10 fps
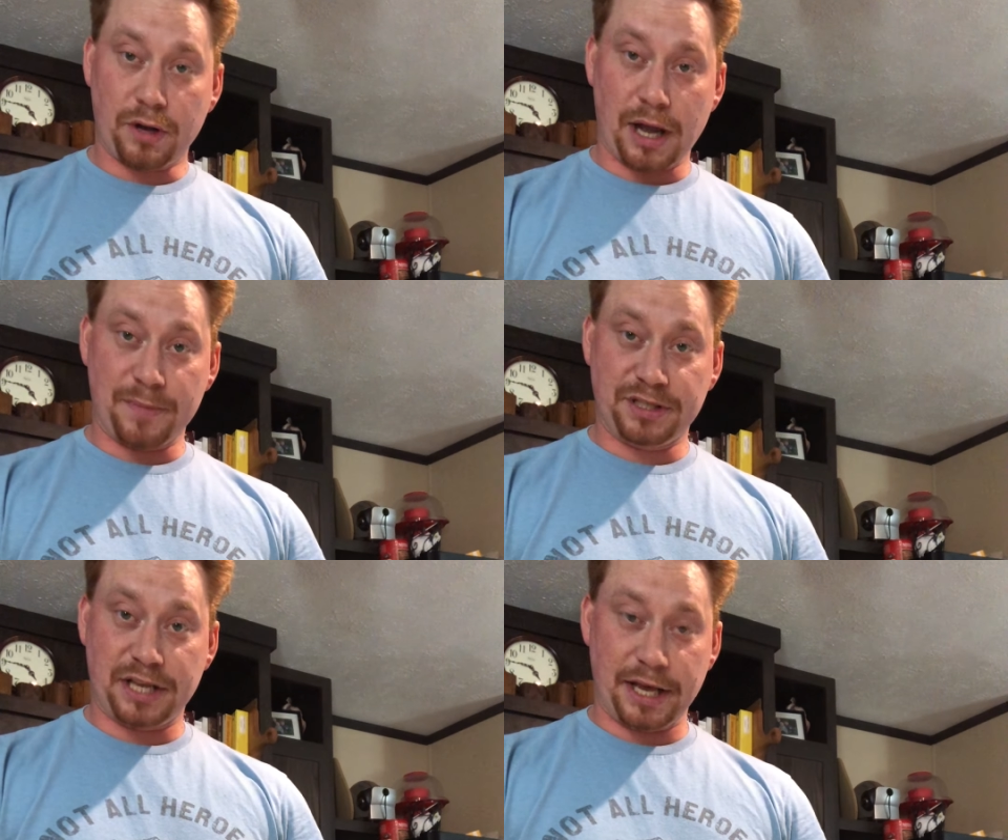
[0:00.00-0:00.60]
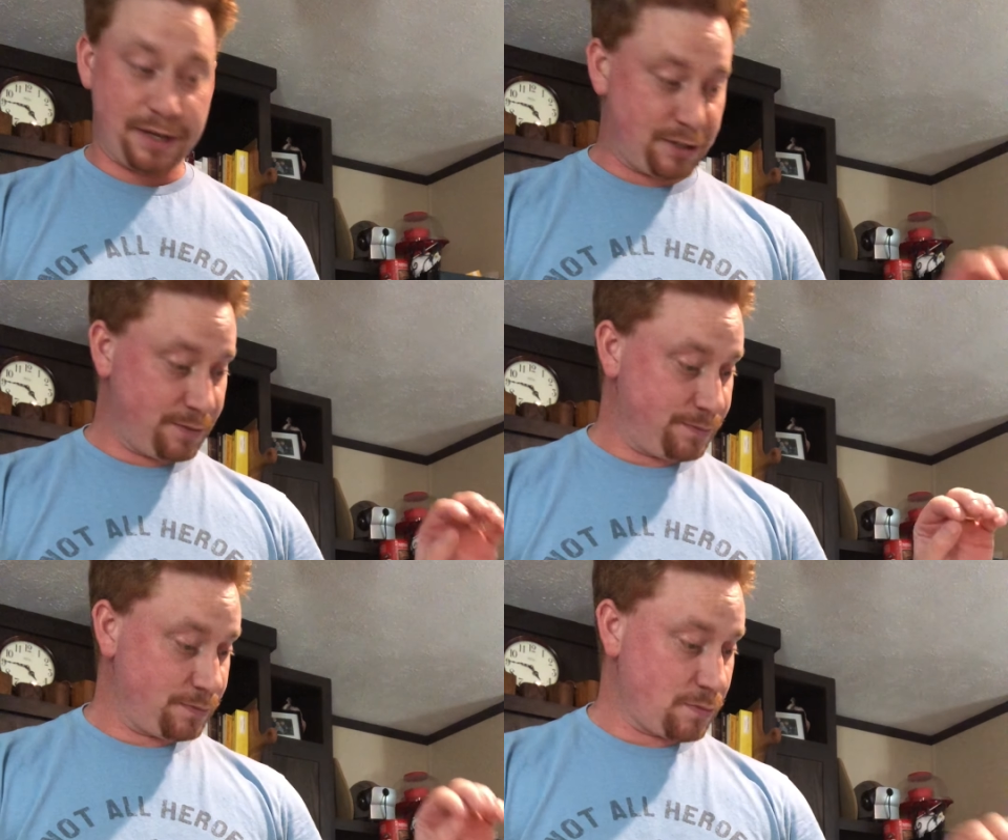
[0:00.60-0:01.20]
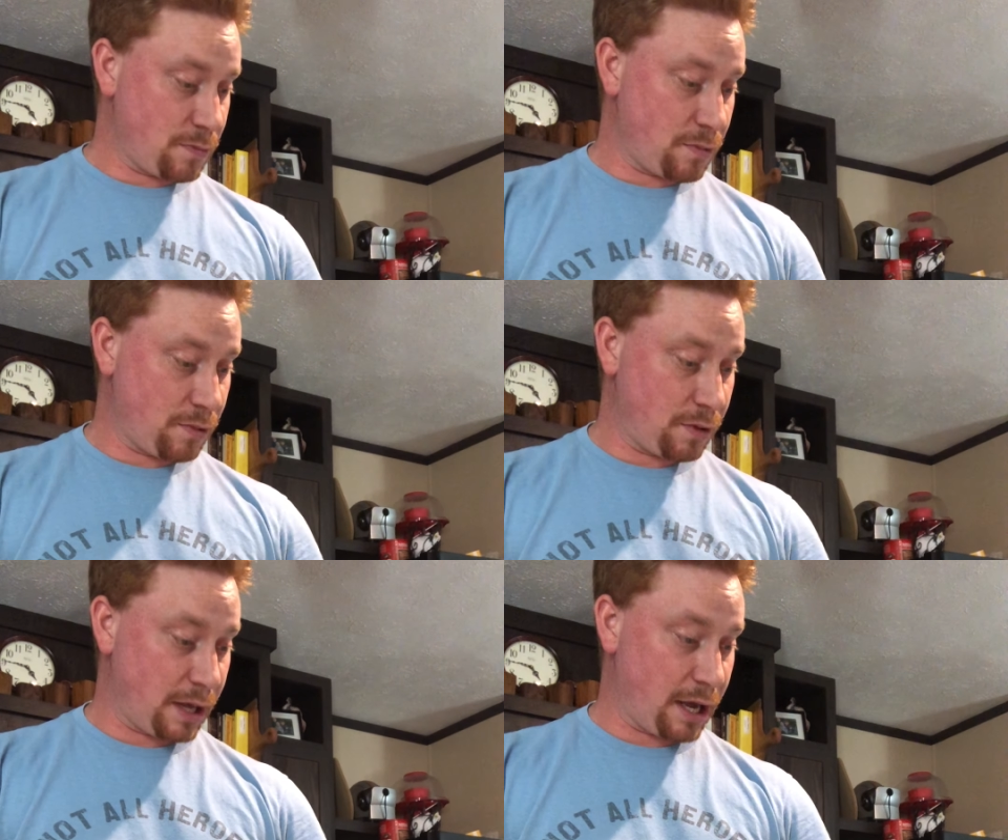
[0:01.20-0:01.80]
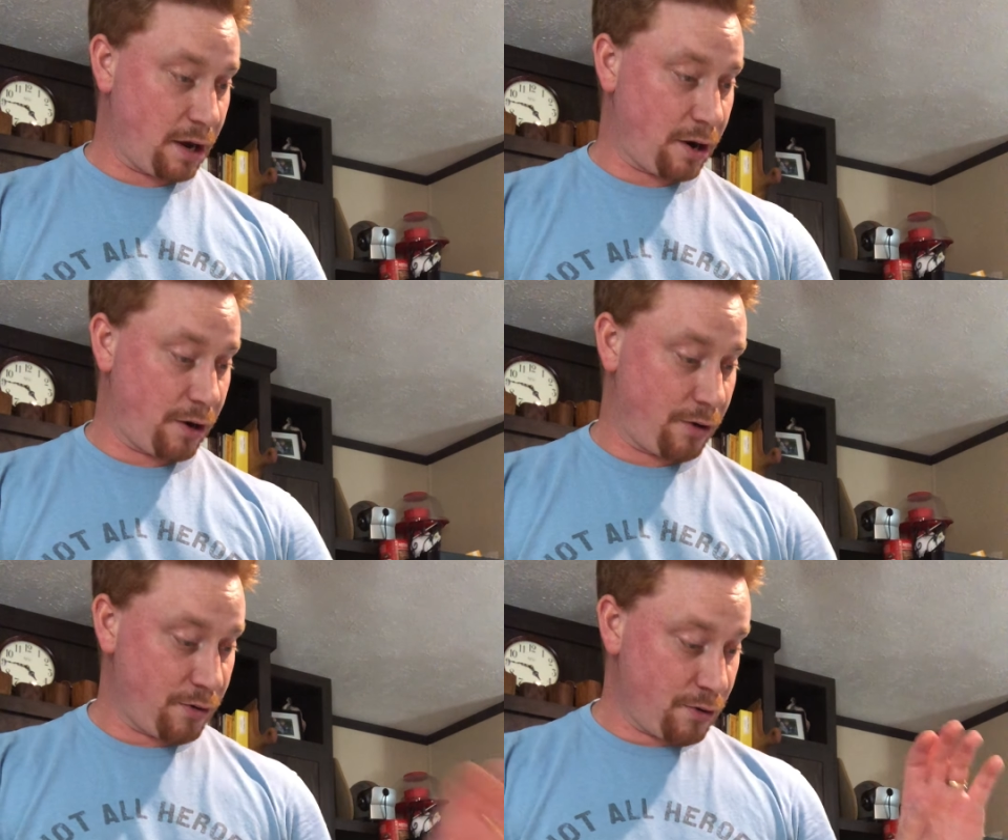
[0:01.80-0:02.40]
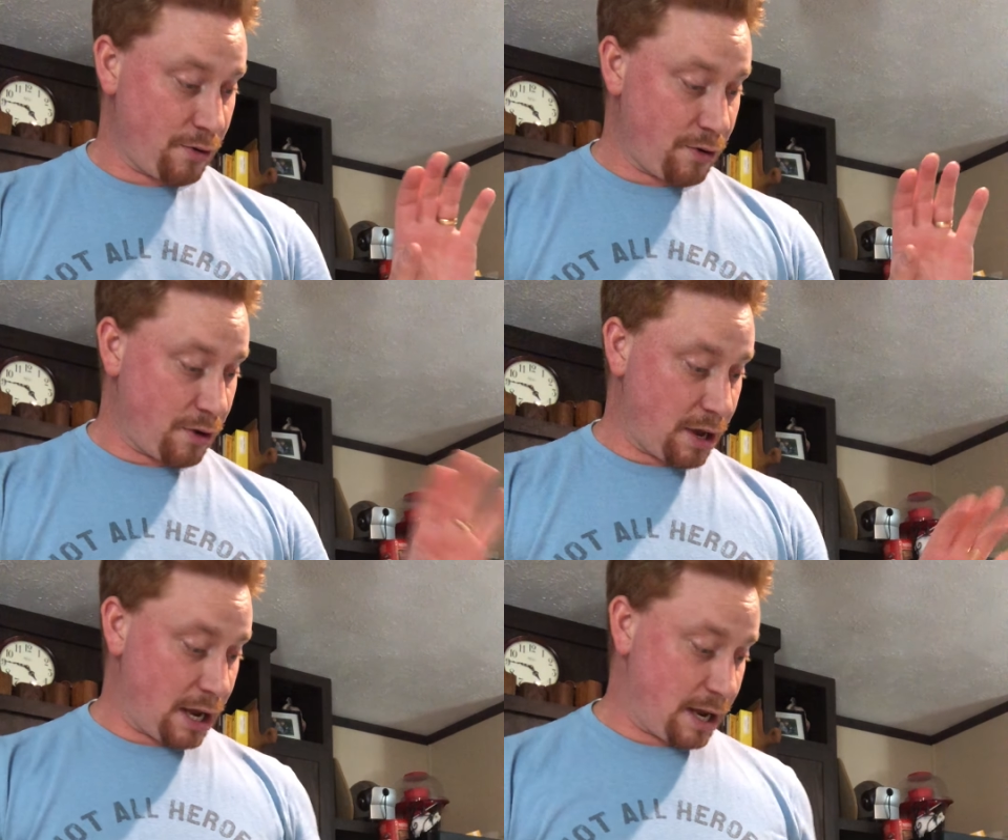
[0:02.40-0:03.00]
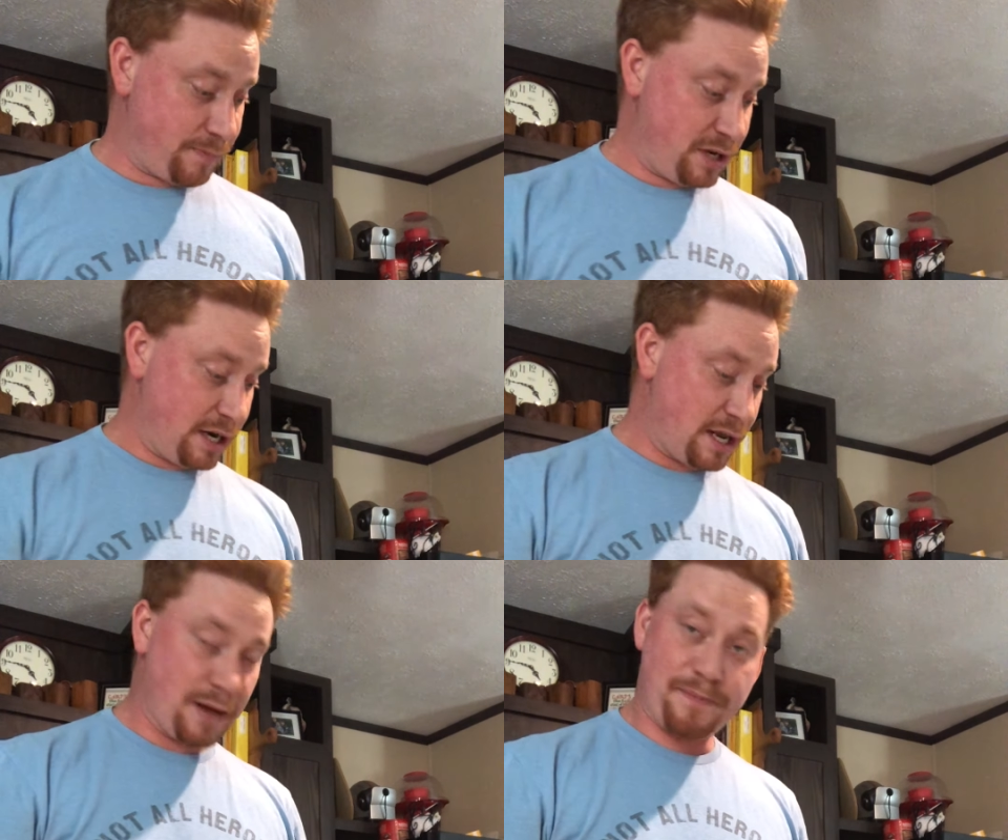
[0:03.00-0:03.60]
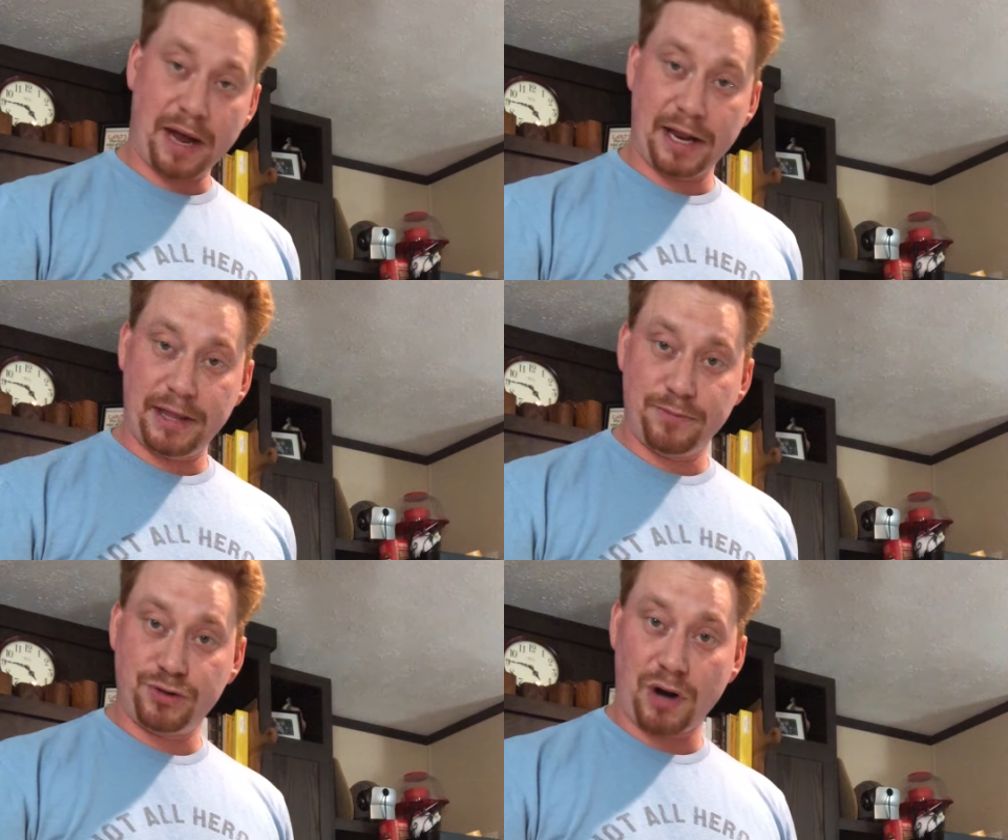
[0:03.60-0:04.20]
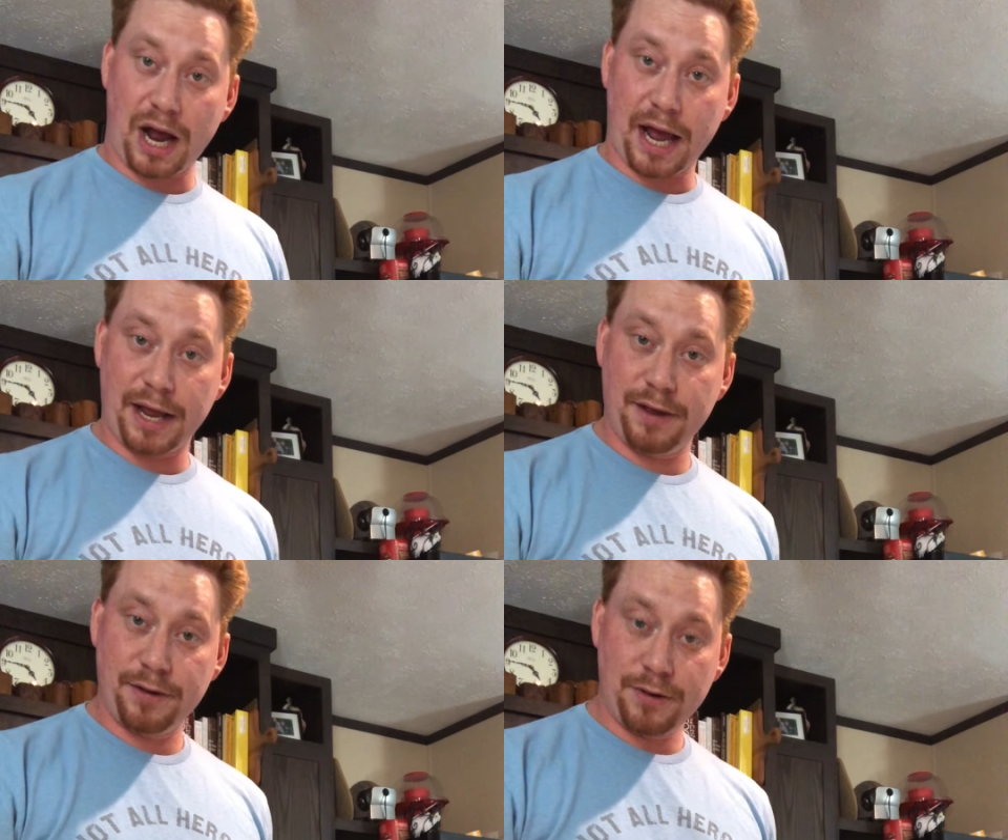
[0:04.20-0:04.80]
got my steaks. They are emptied, had them dry.